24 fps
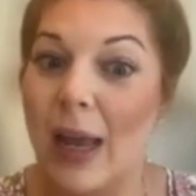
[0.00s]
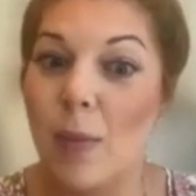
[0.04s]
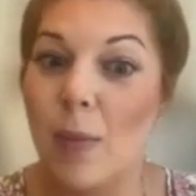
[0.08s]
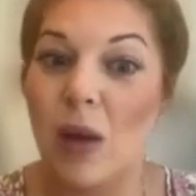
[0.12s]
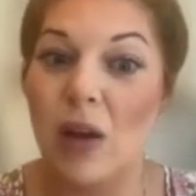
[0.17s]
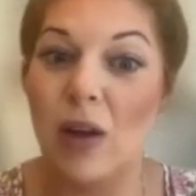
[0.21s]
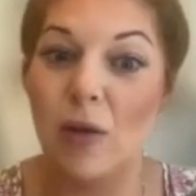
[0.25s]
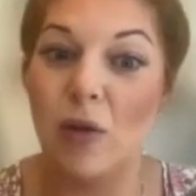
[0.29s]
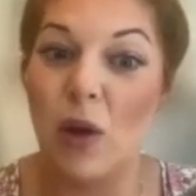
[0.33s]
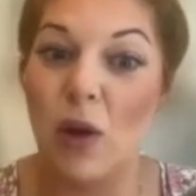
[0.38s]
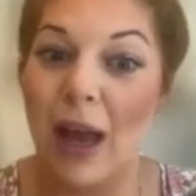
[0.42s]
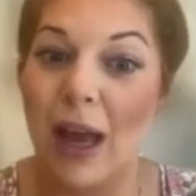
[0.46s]
And
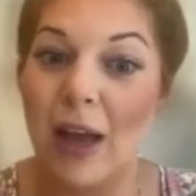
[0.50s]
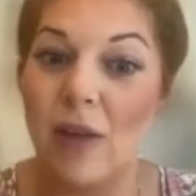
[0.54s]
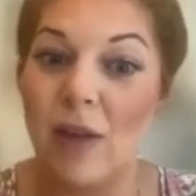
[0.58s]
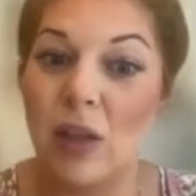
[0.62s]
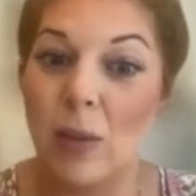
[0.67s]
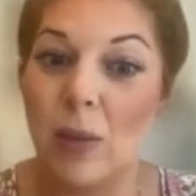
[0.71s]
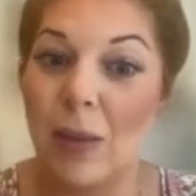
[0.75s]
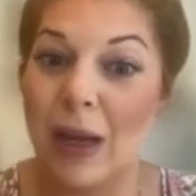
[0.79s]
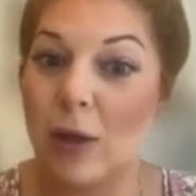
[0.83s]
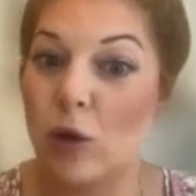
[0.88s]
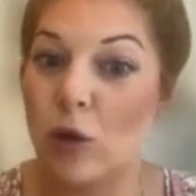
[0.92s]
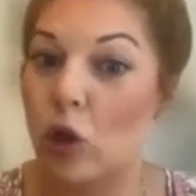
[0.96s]
if you have some
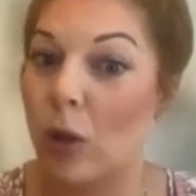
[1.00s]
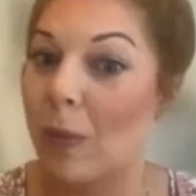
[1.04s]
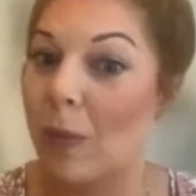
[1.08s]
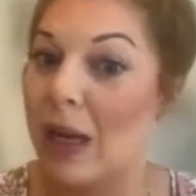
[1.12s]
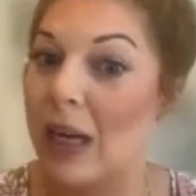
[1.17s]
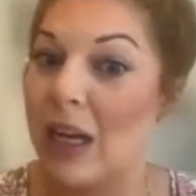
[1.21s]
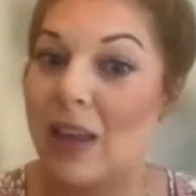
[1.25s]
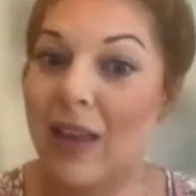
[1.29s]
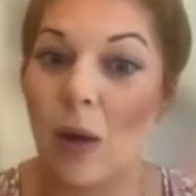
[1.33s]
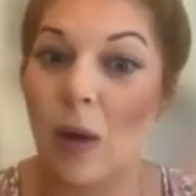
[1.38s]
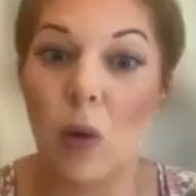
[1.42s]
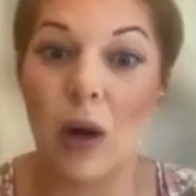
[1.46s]
extra money
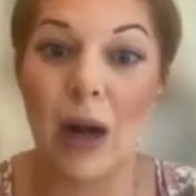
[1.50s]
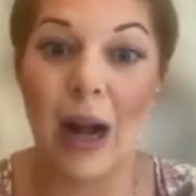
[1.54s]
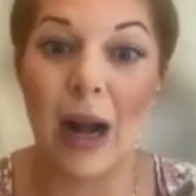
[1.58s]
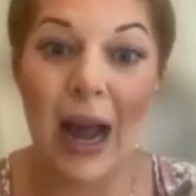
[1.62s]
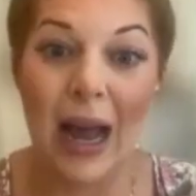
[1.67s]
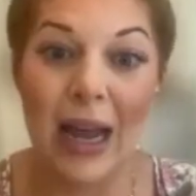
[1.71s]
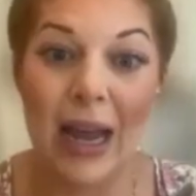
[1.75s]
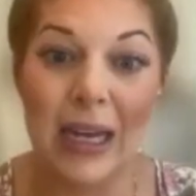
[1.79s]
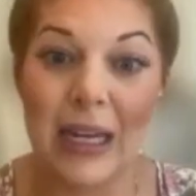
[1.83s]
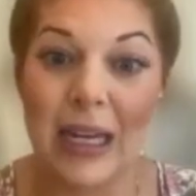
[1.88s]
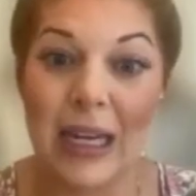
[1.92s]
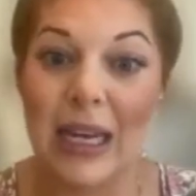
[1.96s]
that we're
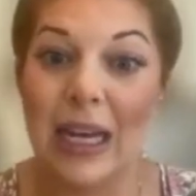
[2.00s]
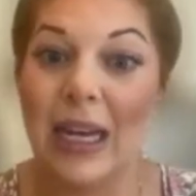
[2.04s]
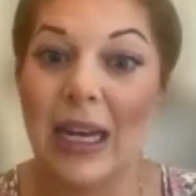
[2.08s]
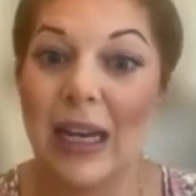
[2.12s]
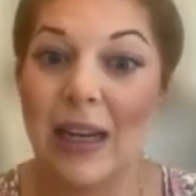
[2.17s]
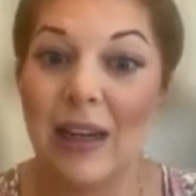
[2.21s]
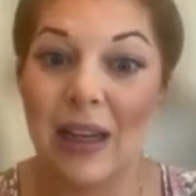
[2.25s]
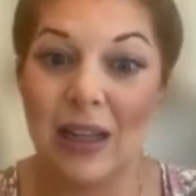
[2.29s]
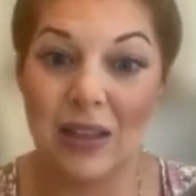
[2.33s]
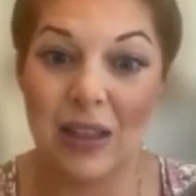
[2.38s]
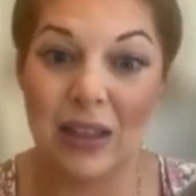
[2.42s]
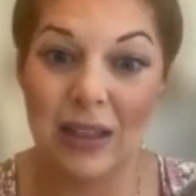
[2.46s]
not needing
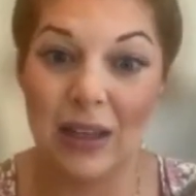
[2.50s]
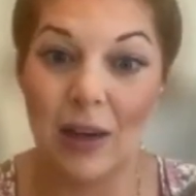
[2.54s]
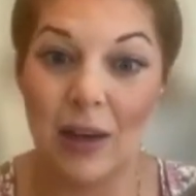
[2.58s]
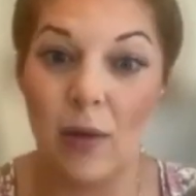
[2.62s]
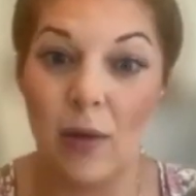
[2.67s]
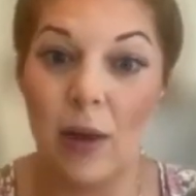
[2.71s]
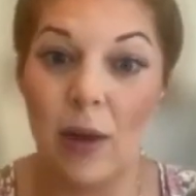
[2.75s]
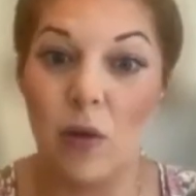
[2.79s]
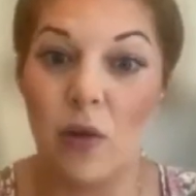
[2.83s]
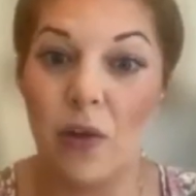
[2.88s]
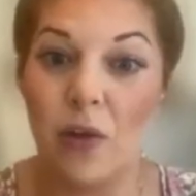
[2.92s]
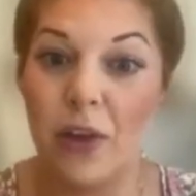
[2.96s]

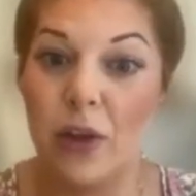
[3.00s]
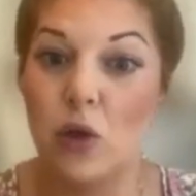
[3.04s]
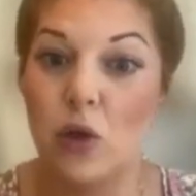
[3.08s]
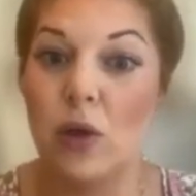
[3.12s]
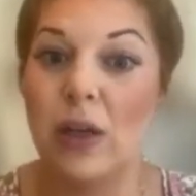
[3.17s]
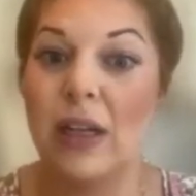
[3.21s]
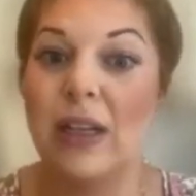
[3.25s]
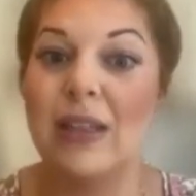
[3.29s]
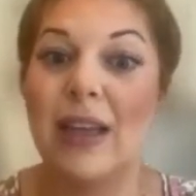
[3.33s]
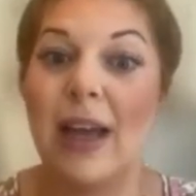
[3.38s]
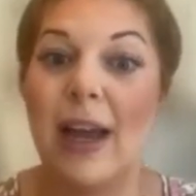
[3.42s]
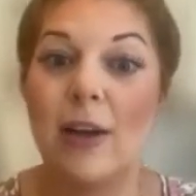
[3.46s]
necessarily for the
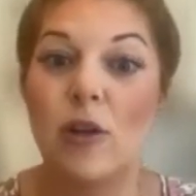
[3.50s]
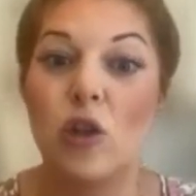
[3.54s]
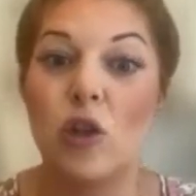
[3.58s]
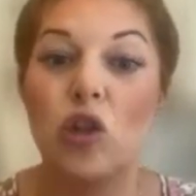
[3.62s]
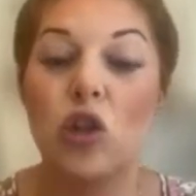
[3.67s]
transaction,